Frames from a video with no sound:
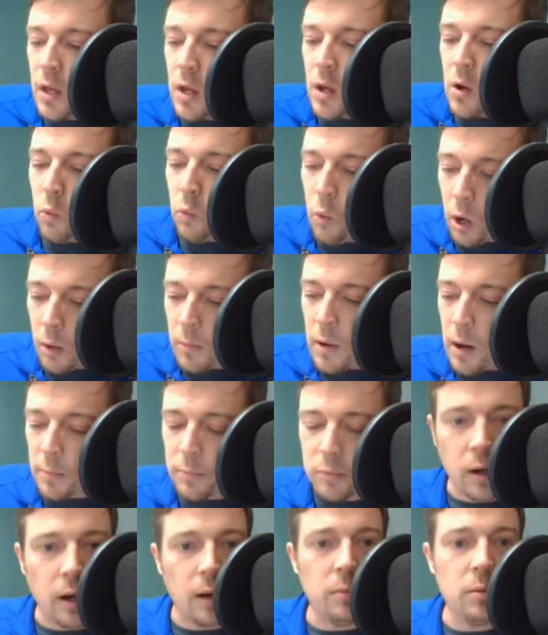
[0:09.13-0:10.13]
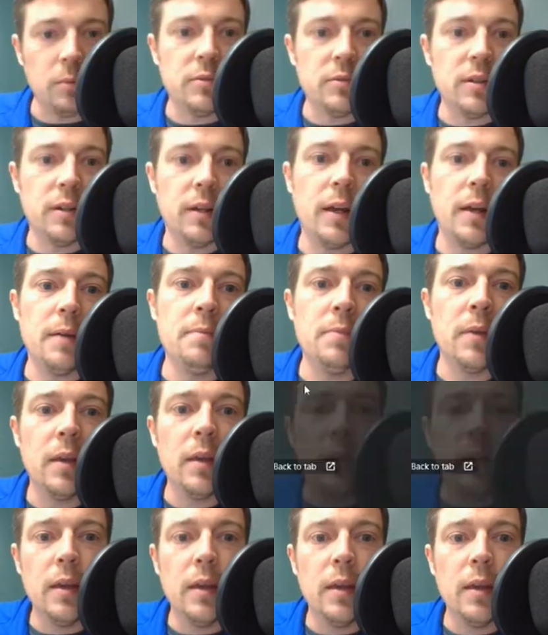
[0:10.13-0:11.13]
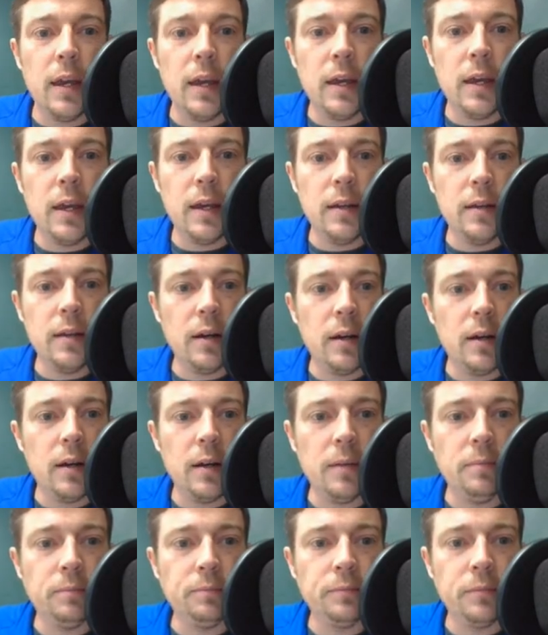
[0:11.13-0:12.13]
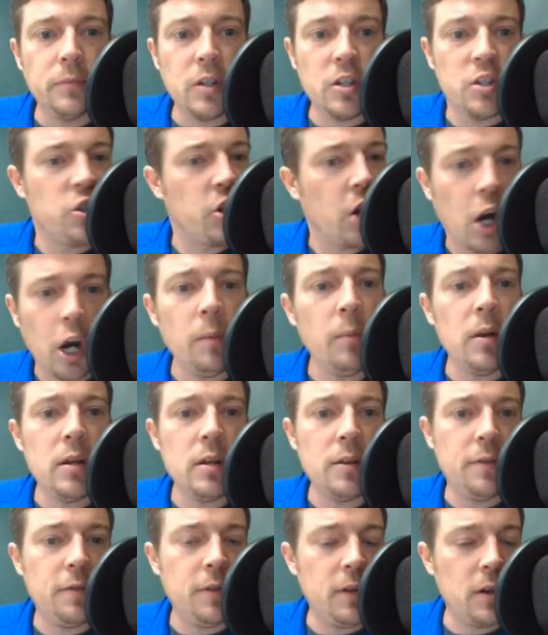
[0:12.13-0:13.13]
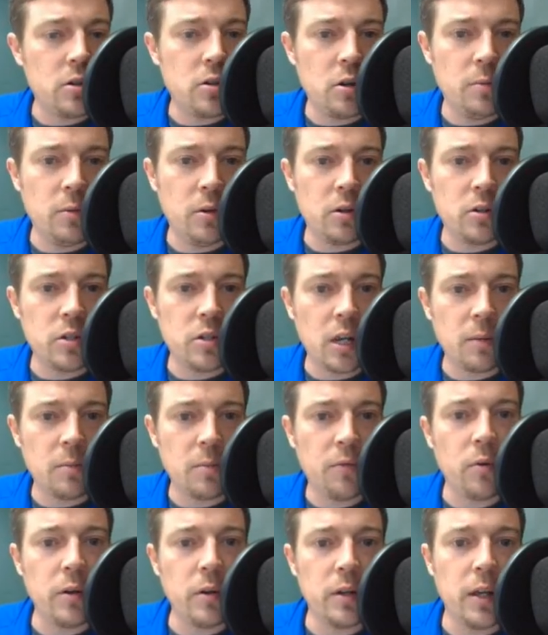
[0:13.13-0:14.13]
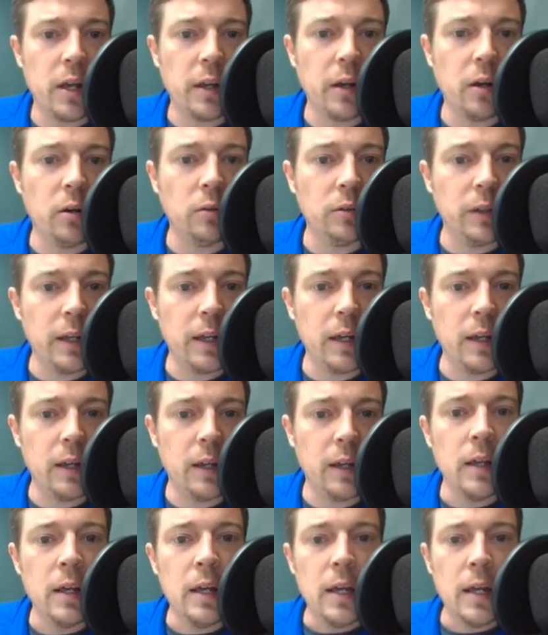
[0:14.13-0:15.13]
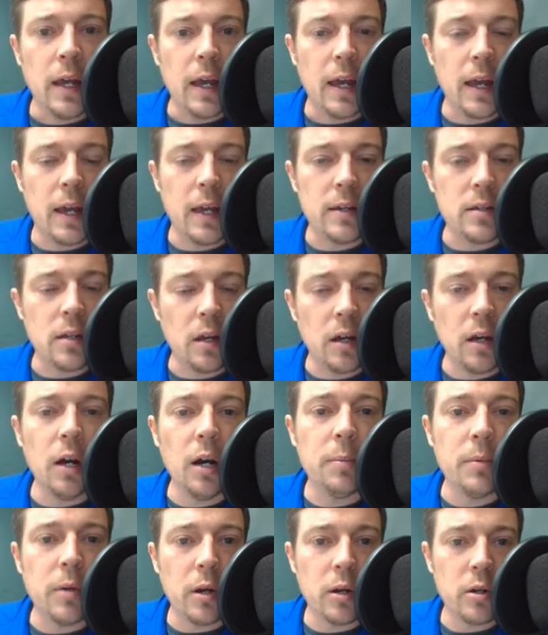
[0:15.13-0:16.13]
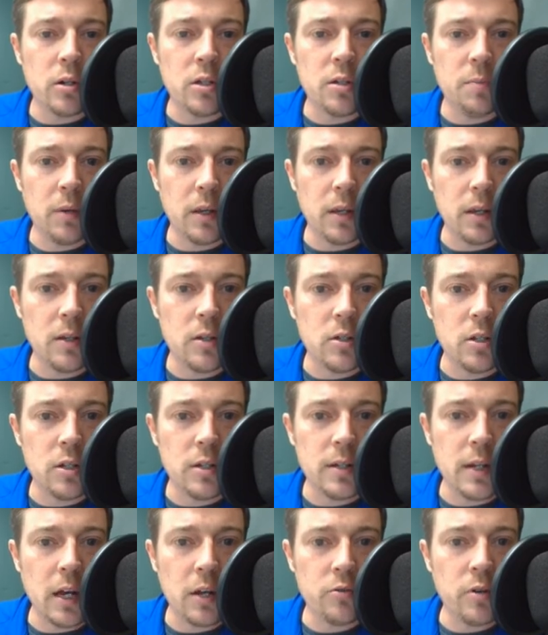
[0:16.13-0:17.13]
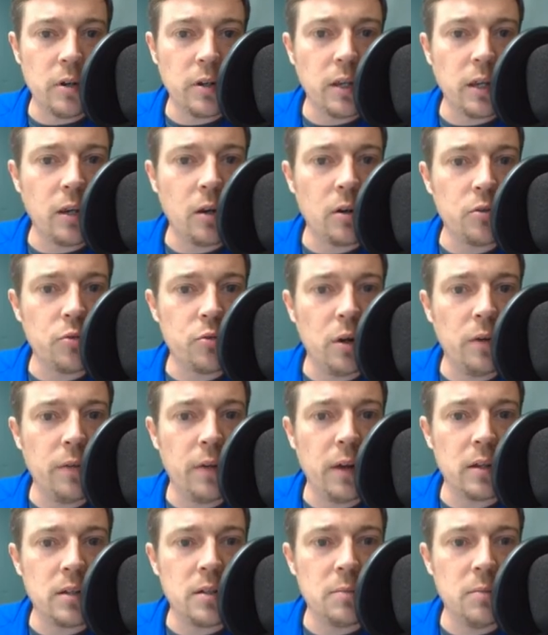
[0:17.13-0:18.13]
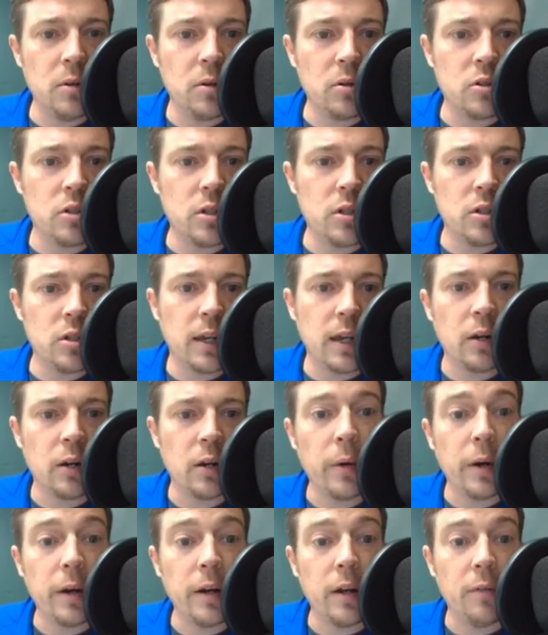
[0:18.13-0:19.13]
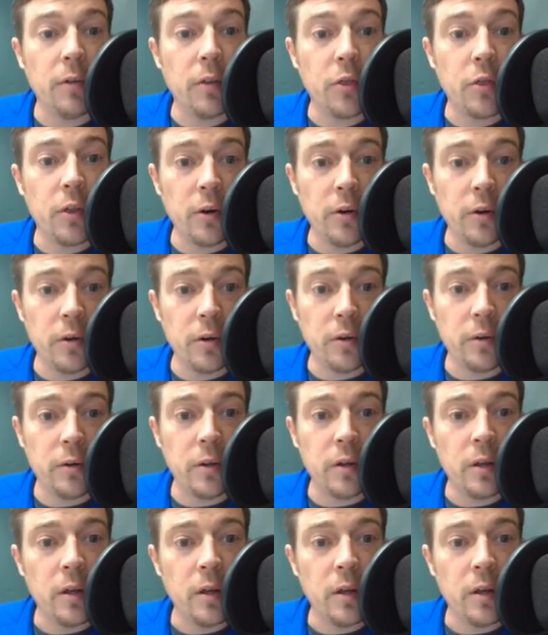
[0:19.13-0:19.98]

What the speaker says: warm-up problem today. And determined to finish her milkshake before Diego, Lynn has upped her speed. She's now drinking her 12-ounce milkshake at a rate of a third